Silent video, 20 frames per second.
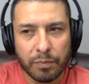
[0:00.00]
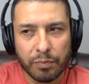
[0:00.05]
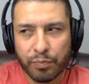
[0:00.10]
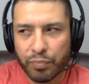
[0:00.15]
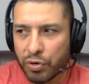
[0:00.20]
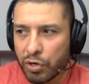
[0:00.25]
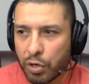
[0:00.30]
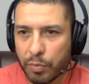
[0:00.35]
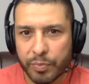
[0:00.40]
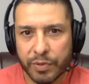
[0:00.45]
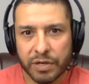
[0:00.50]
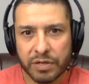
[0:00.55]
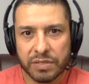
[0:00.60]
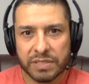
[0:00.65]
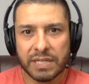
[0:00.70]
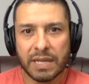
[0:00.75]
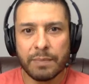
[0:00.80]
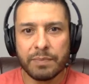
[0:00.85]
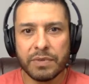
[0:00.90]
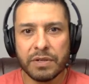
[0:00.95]

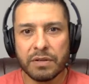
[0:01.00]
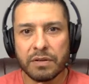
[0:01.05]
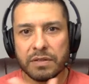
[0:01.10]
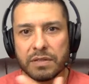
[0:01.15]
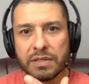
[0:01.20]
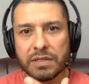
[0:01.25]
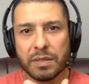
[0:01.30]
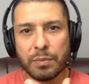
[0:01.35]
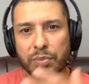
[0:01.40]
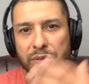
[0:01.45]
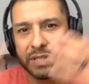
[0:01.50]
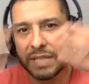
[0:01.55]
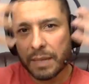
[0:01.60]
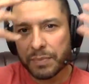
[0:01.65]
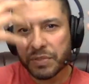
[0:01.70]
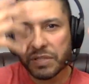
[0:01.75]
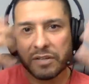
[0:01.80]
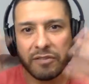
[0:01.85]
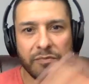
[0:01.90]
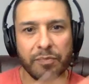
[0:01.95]
proprioceptors, the
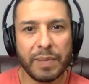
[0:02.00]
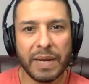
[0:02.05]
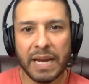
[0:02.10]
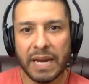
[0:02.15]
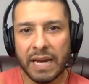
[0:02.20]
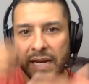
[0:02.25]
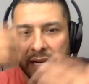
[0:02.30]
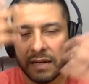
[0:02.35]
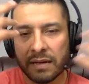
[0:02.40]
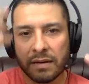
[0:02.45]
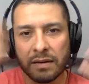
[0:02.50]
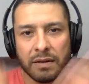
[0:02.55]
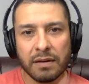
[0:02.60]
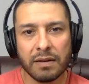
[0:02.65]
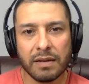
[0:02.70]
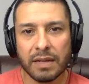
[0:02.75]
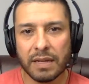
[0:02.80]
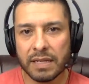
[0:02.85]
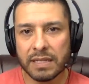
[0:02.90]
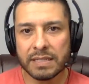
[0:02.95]
perception of pain
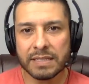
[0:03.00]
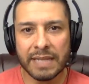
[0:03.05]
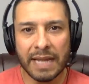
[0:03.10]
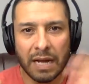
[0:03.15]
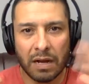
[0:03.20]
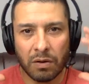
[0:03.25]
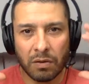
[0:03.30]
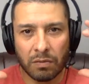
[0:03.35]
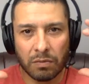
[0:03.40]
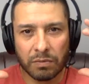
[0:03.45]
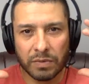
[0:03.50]
is now,